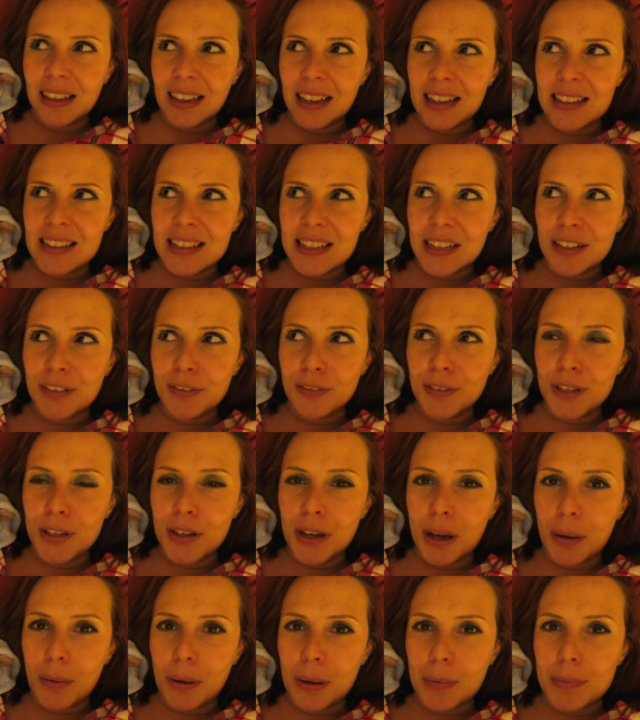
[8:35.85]
as if you
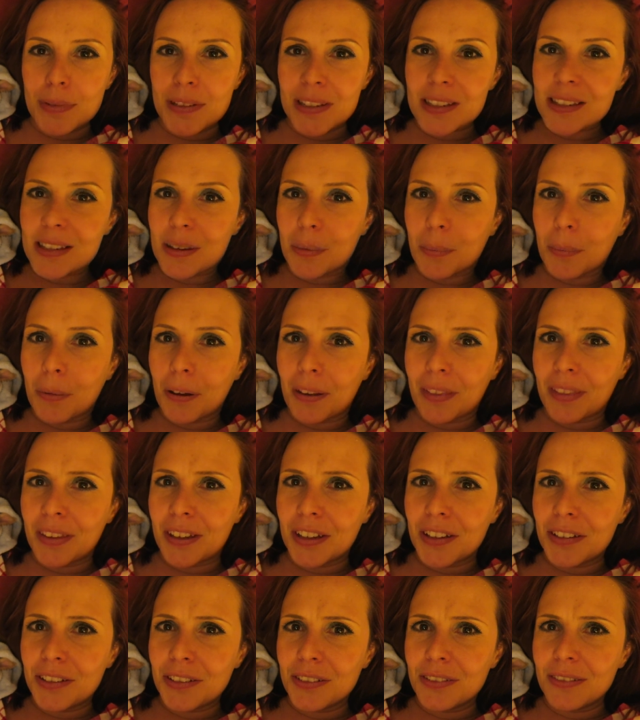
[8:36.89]
go up to someone that
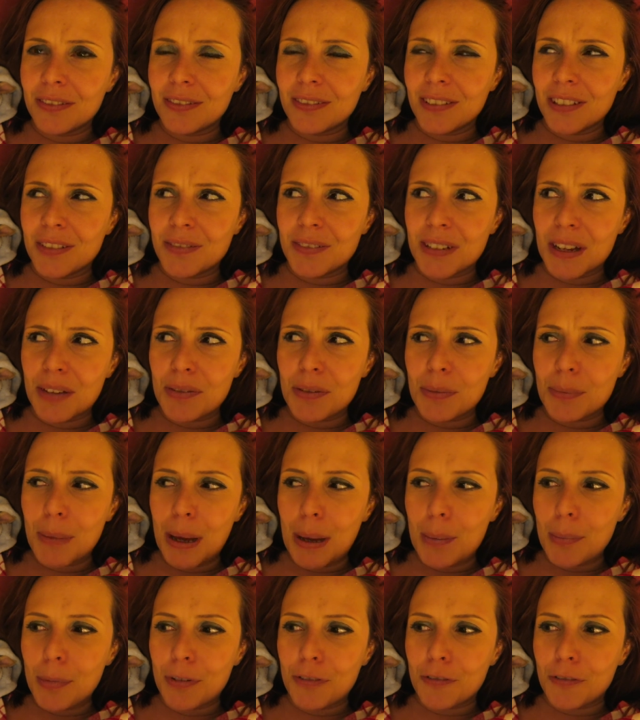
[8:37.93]
you've never
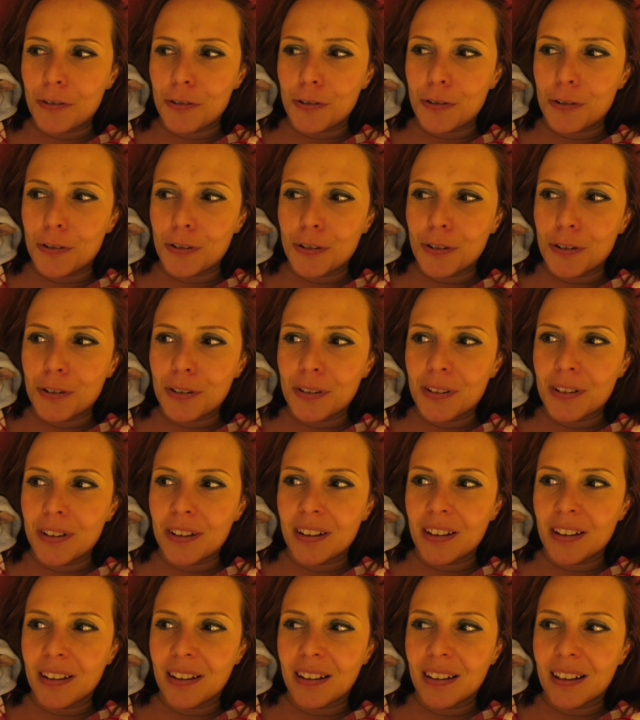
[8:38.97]
met before
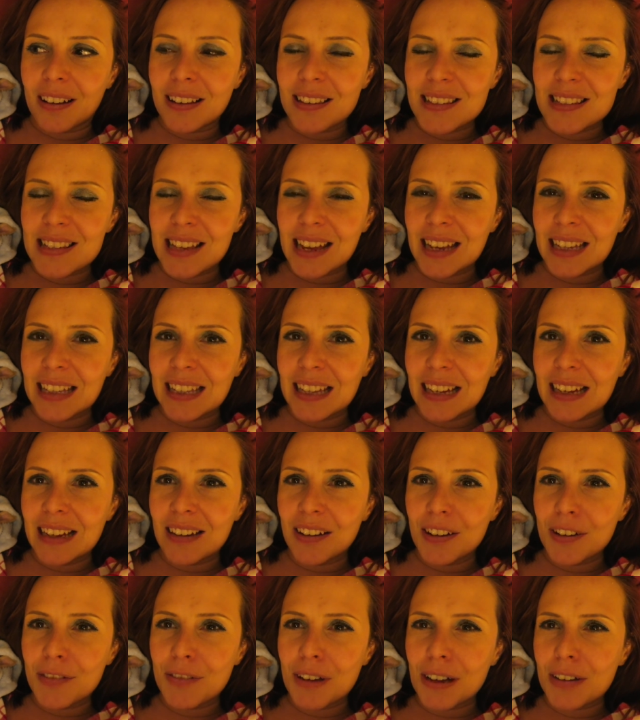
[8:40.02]
and say that,
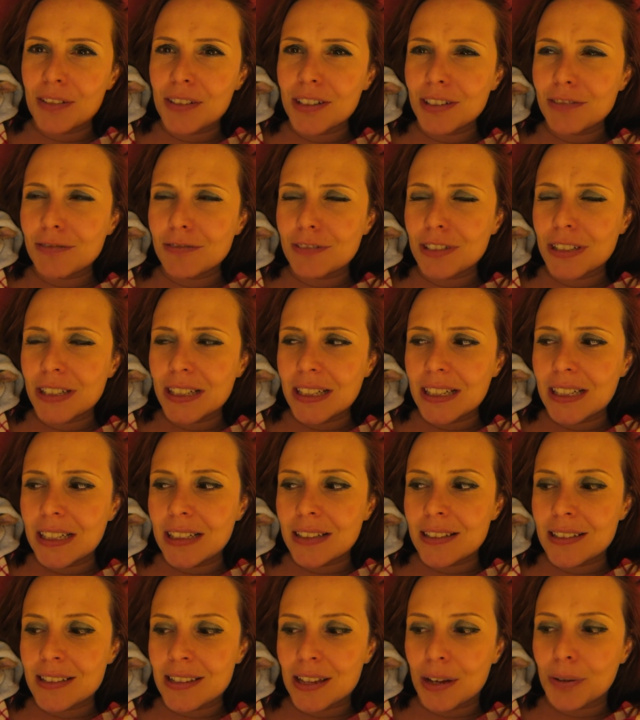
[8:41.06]
I found it really
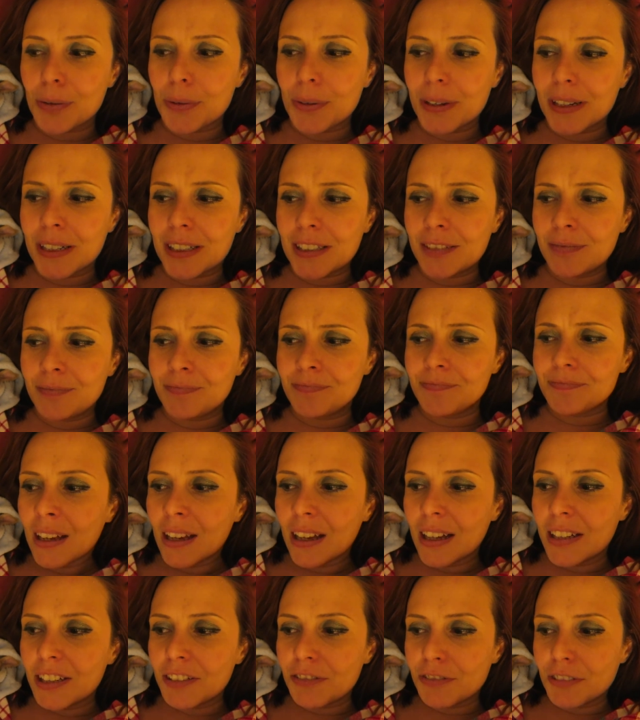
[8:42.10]
insulting
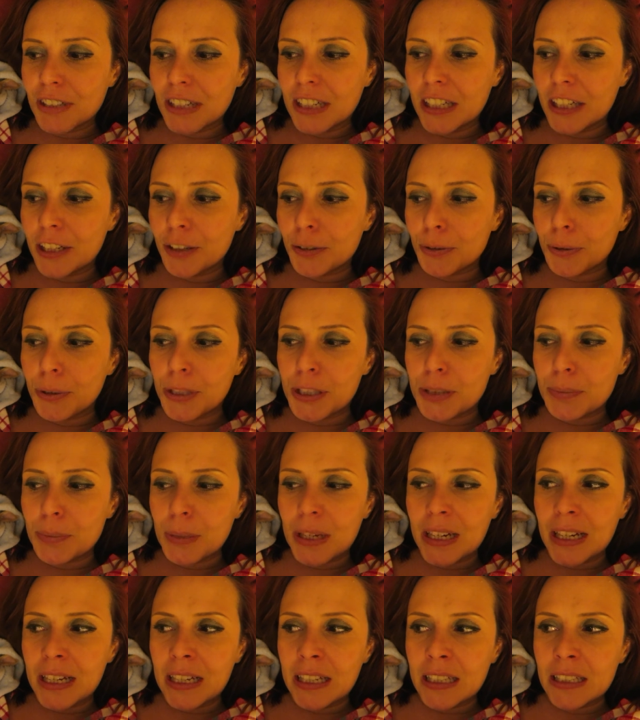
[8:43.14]
and it really annoyed
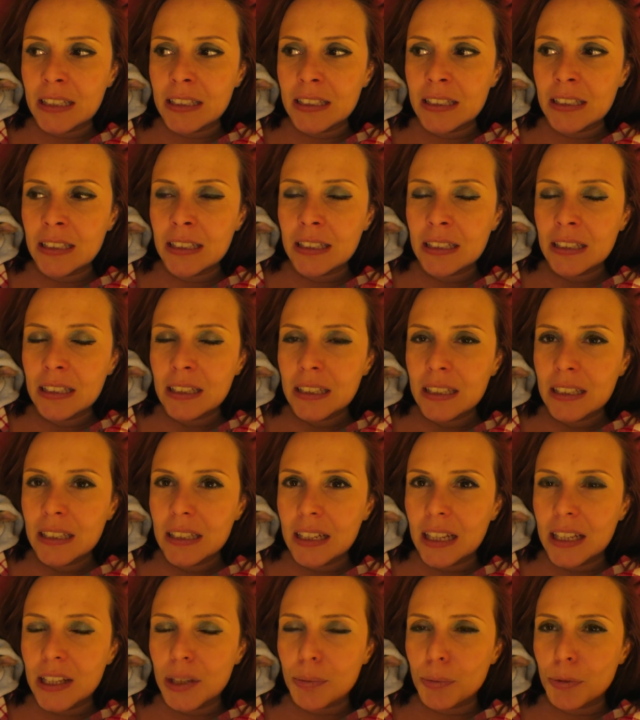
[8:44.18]
me.
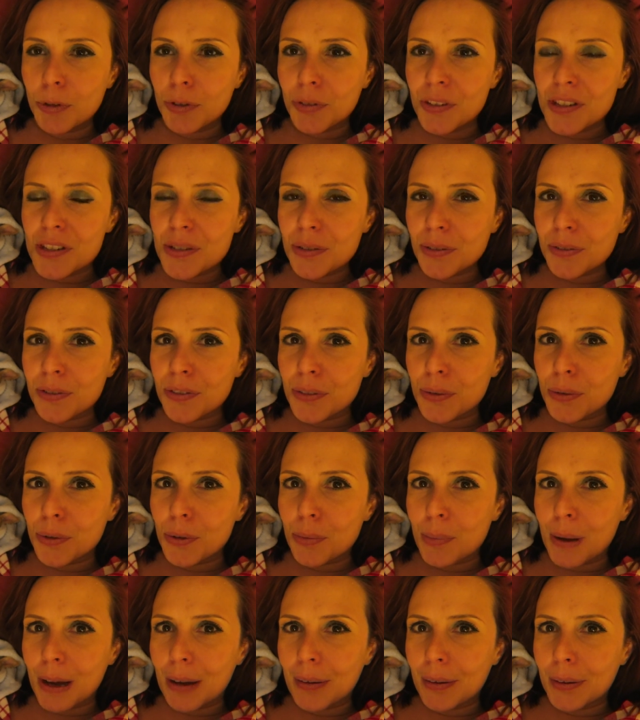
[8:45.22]
And the more I sort of thought
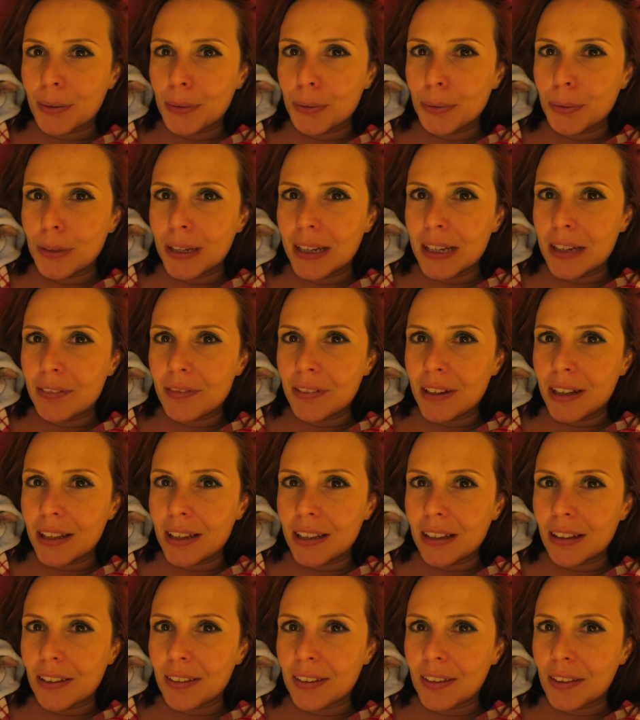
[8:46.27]
about it all
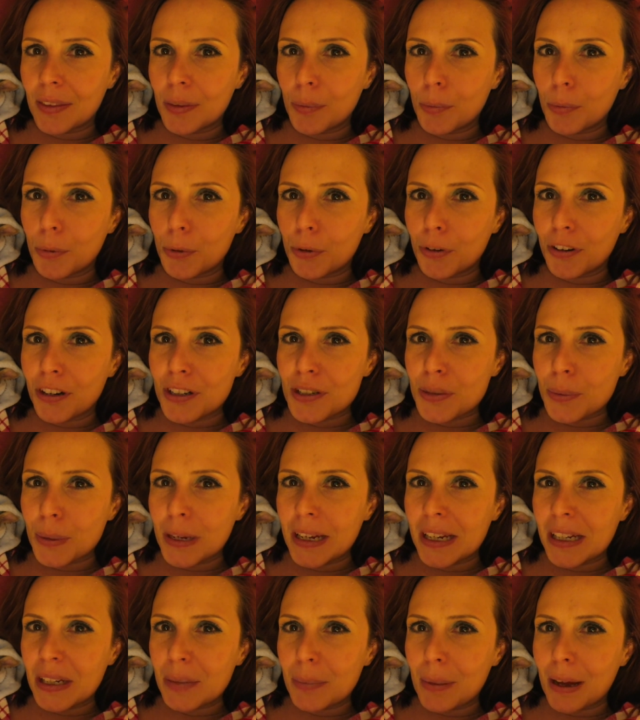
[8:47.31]
evening, I think the more I
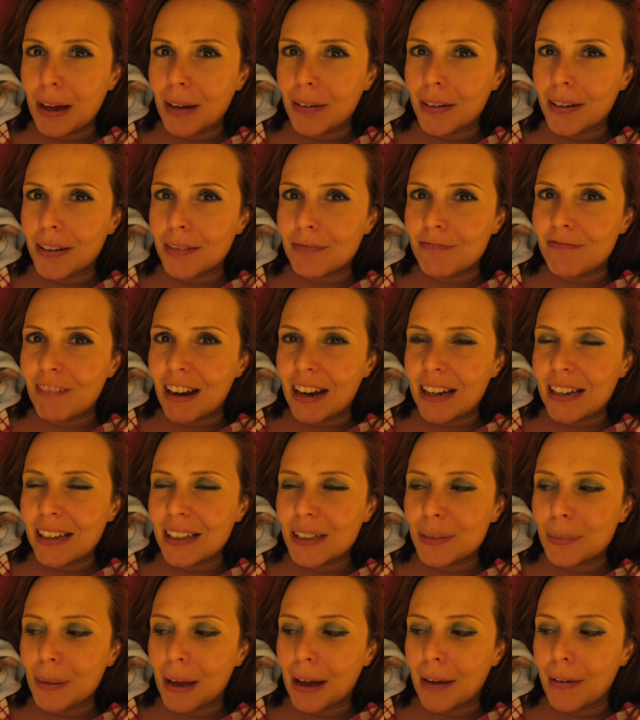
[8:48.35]
tweeted about it and
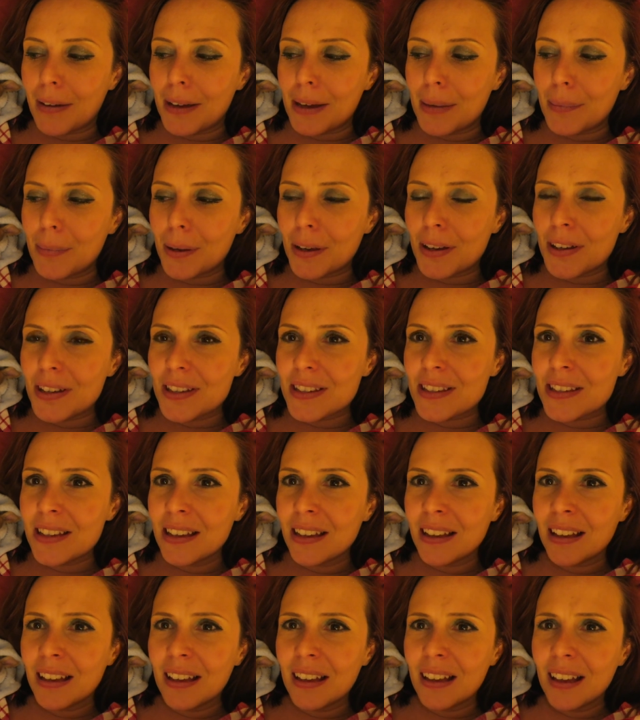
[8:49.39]
ranted about it, because
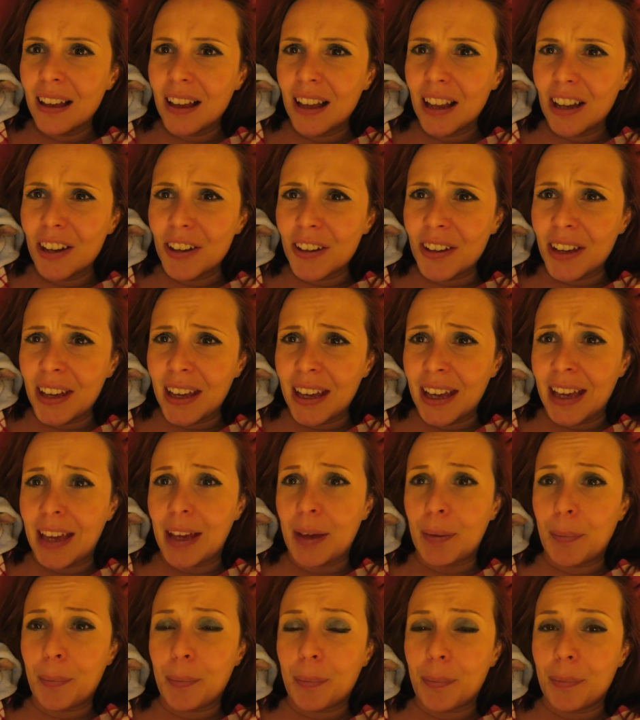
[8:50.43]
look at
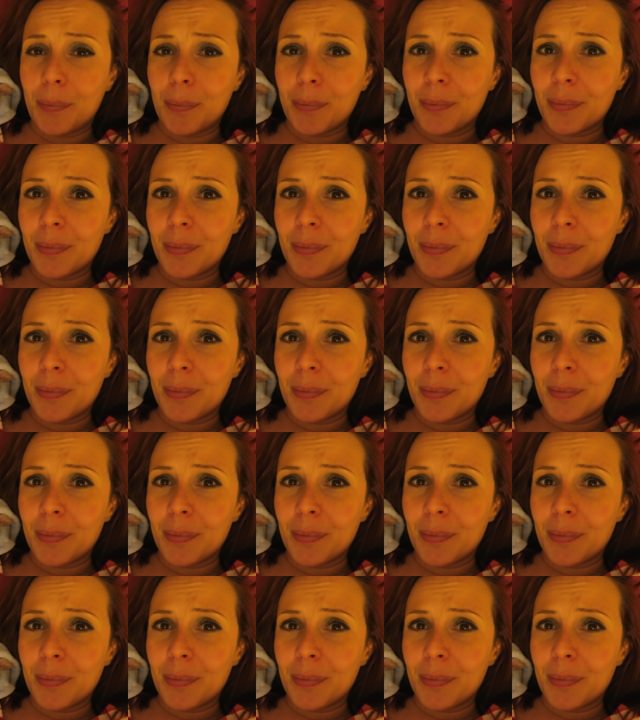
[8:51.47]
him.